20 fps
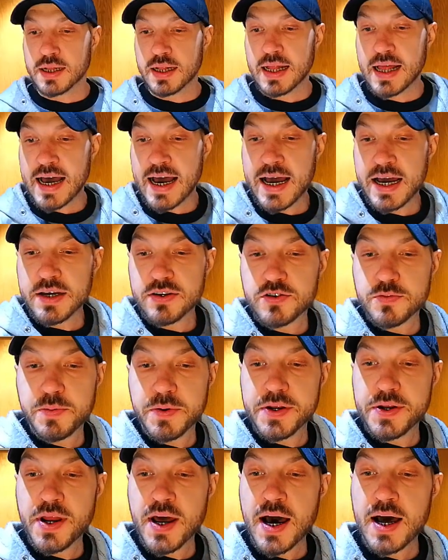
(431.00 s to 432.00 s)
Last
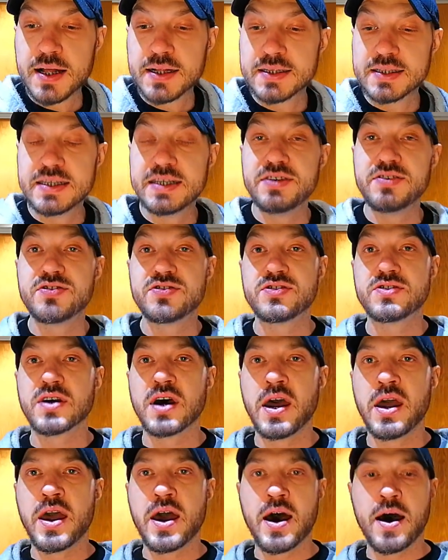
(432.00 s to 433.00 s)
but not least,
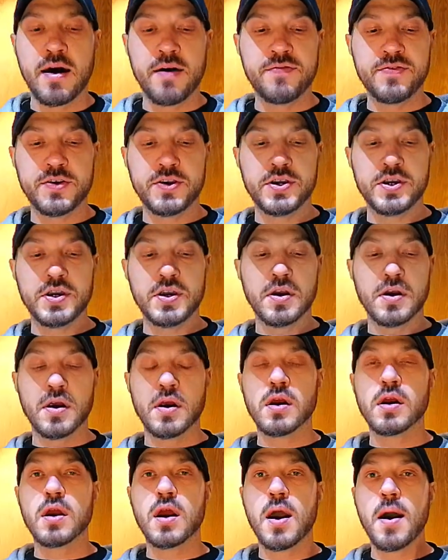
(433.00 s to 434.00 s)
I have
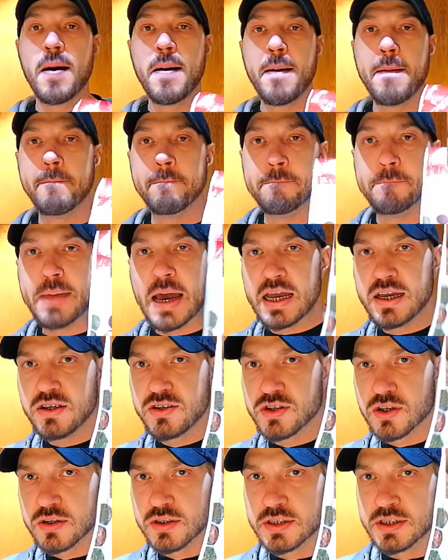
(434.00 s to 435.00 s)
here
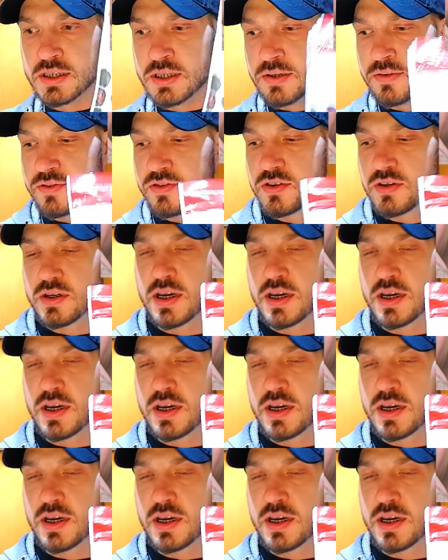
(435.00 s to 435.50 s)
basil leaves.